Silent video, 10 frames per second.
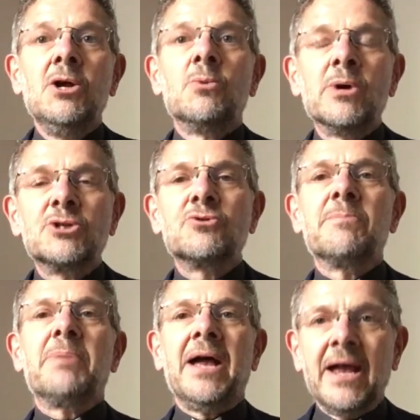which
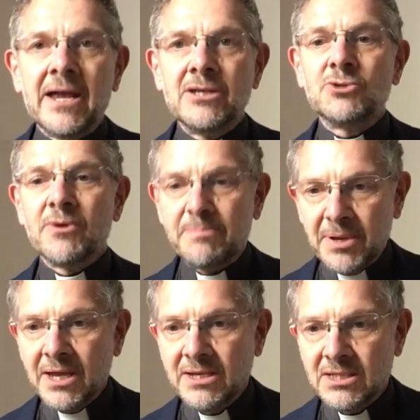repays
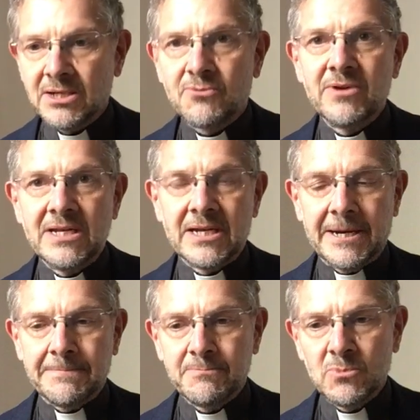repeated
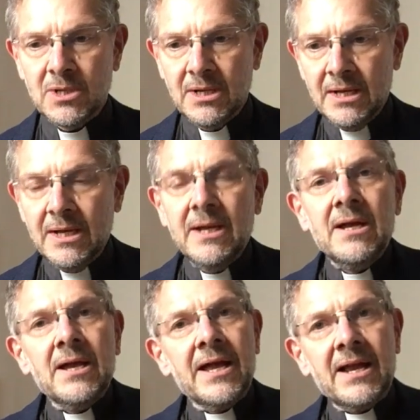reading.
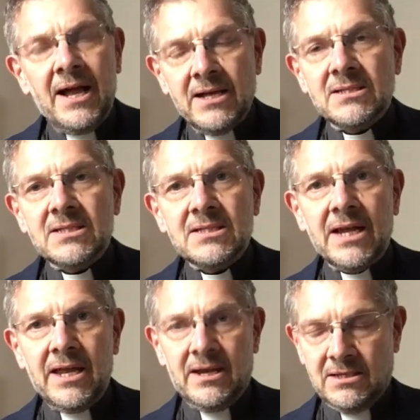It has
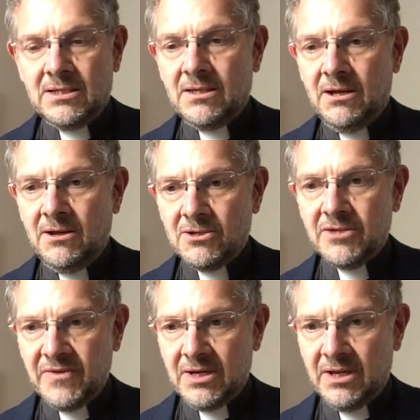sayings at the heart
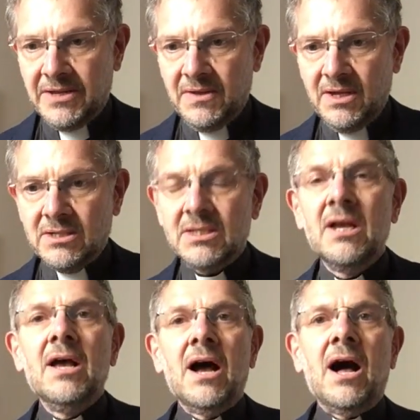of it like these:
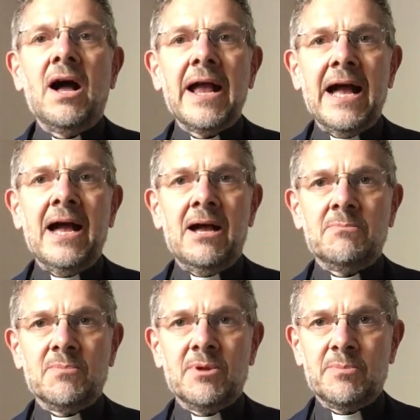I
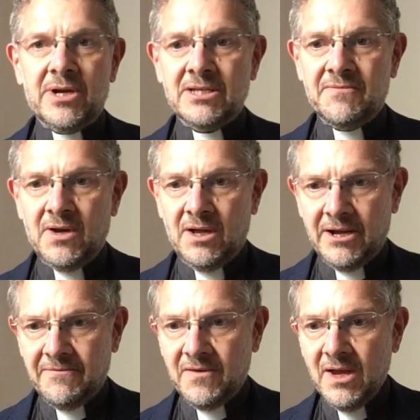am the bread of
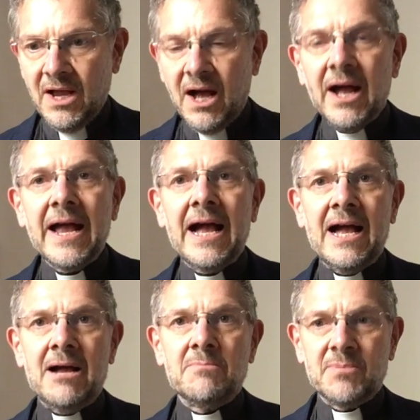life. I
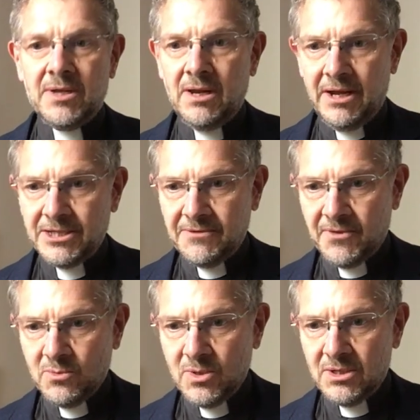am the light of
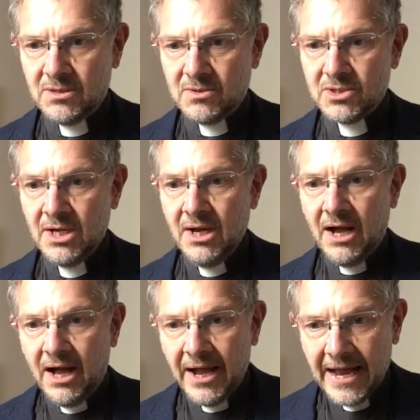the world.
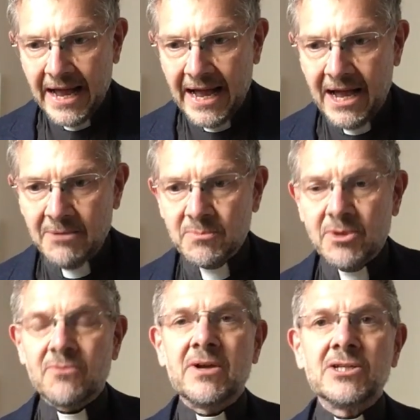I am
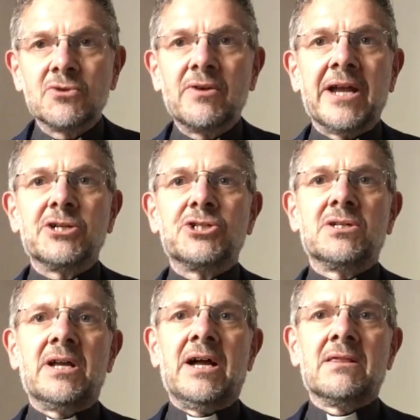the
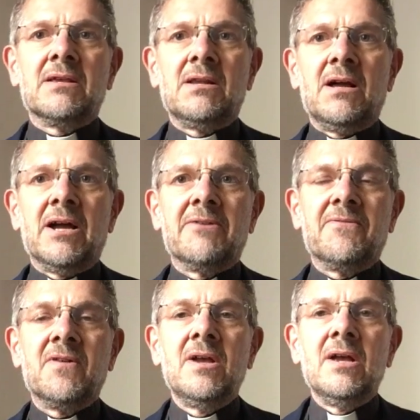resurrection and the
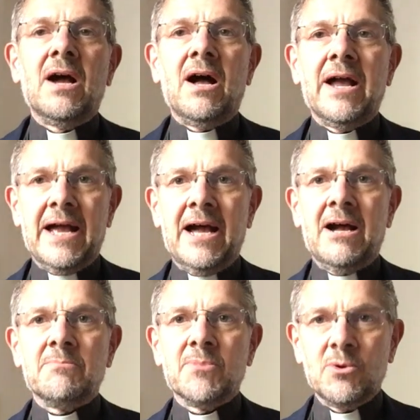life. I
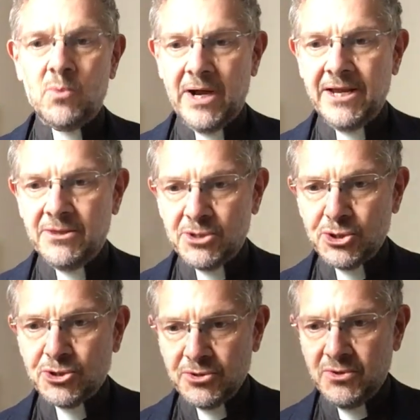am the way, the
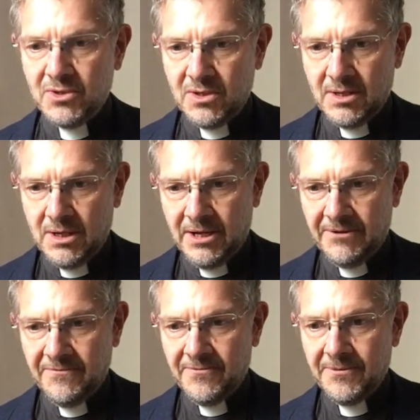truth, and the
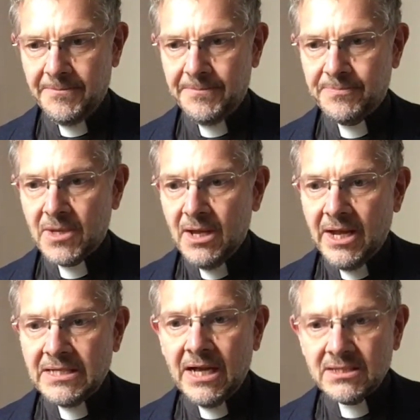life.
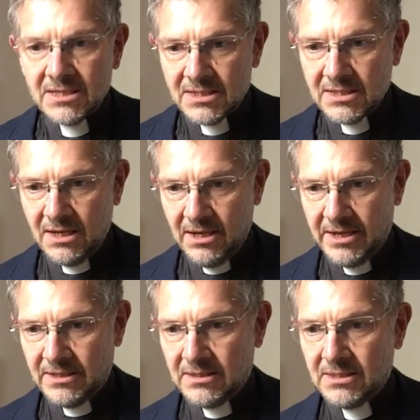It has
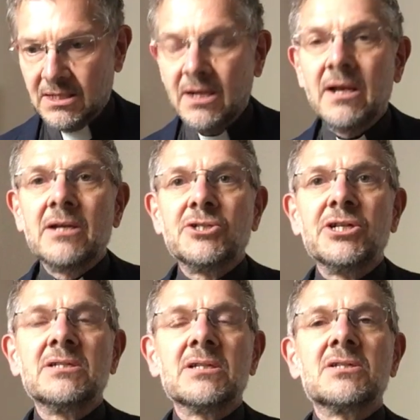signs:
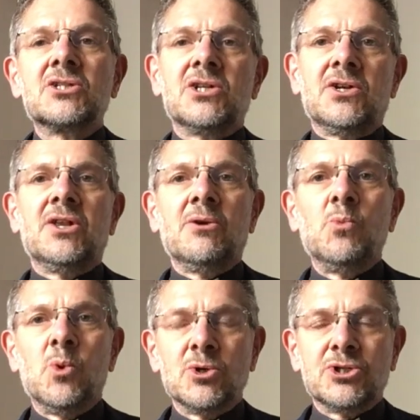Jesus turning
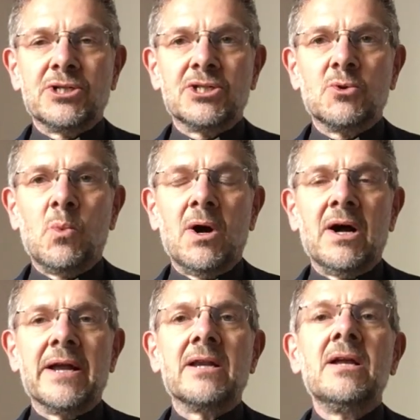water into
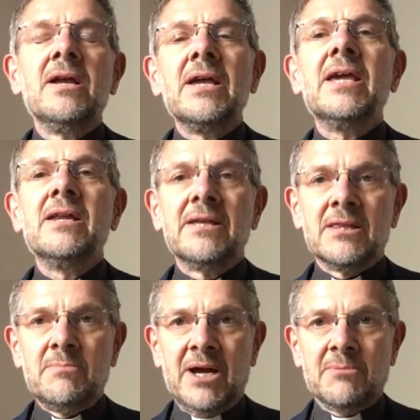wine, healing
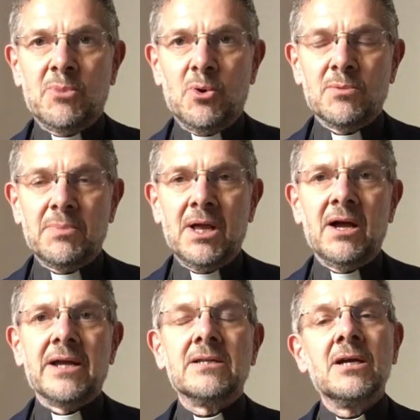the man born
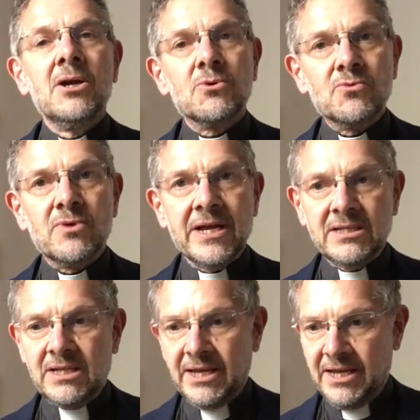blind,
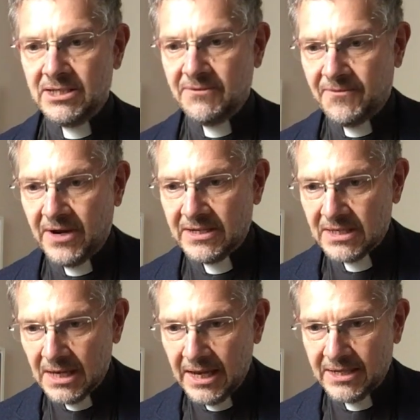raising his friend
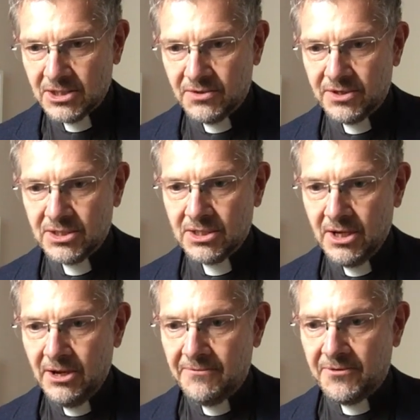Lazarus
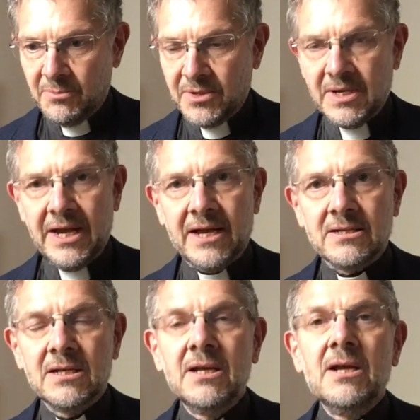from the
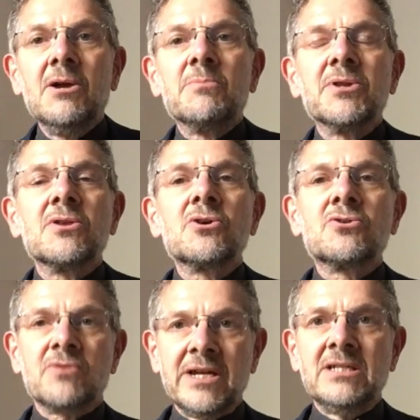dead. But the
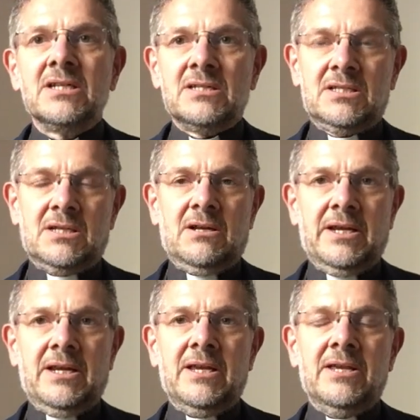greatest
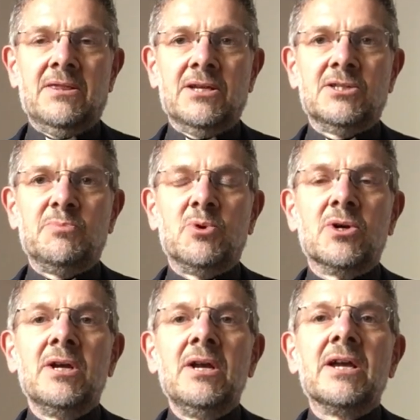sign in this
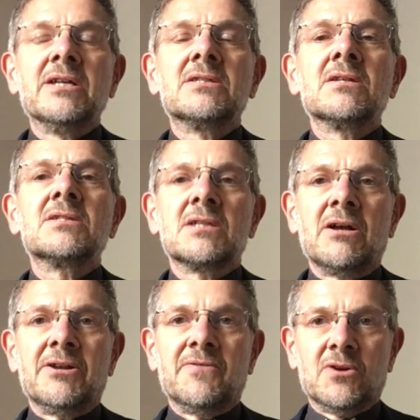book is the
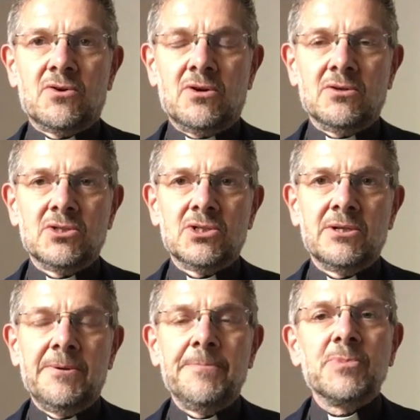sign of the cross.
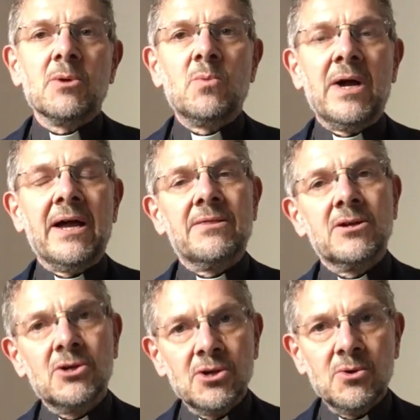where the
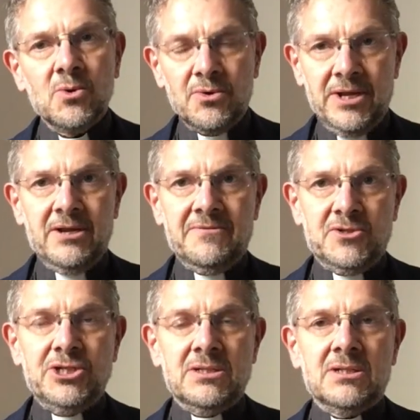glory of
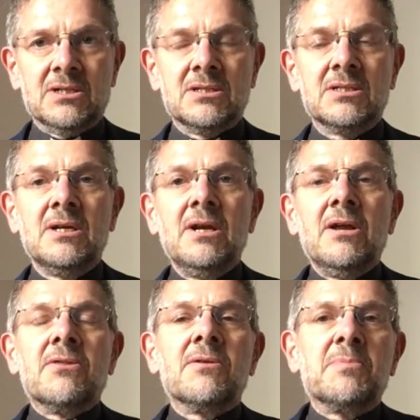Jesus,
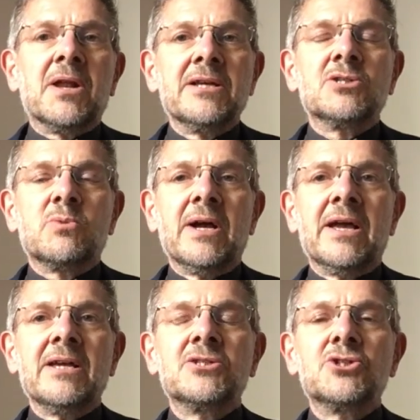the place where his